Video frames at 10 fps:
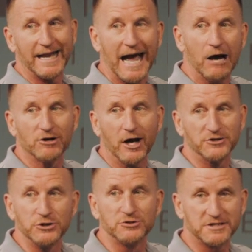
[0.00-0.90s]
and how
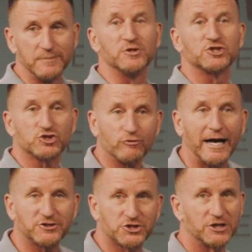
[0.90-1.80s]
God used him to
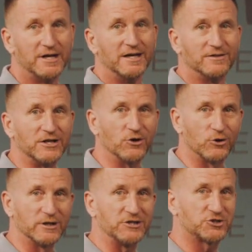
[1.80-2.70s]
stretch the early